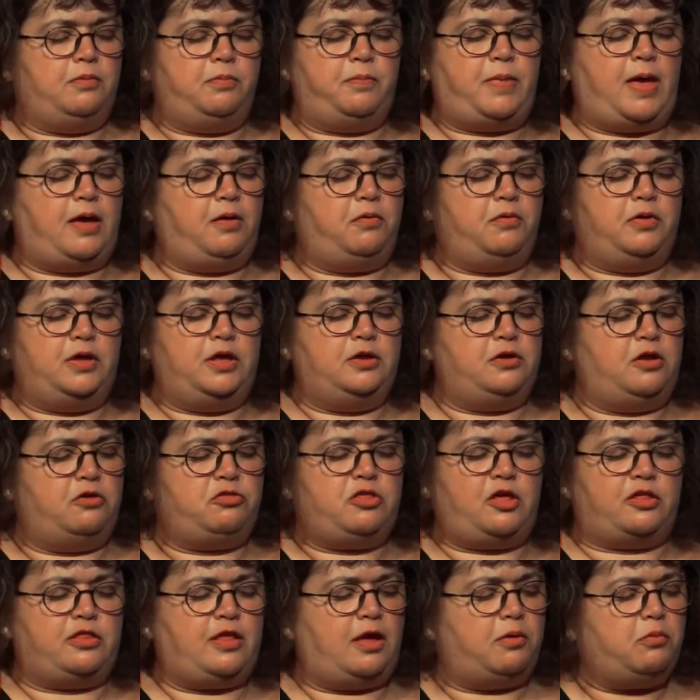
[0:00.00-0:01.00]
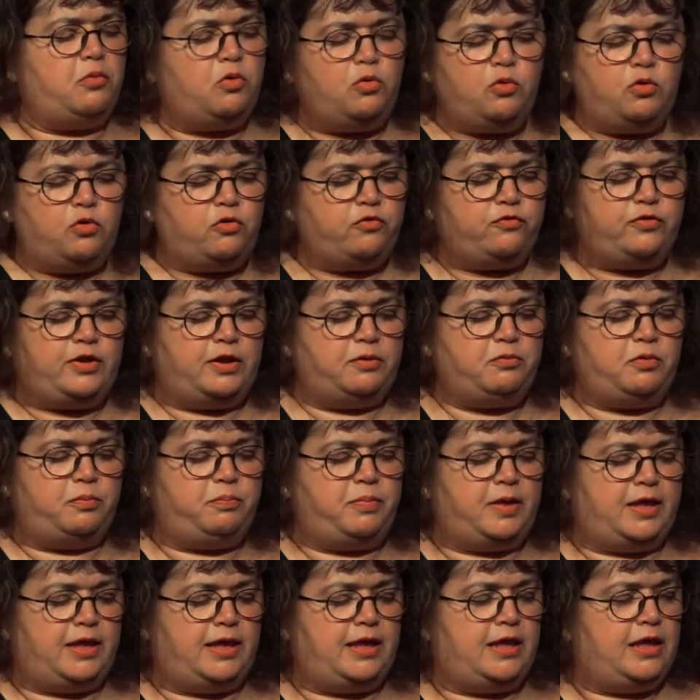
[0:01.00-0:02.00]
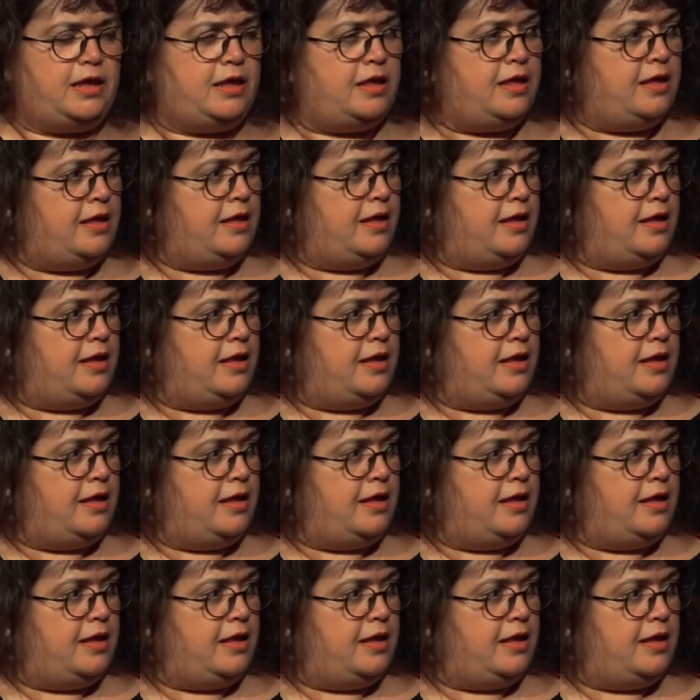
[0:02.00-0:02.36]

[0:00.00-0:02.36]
about you know just how awful it would be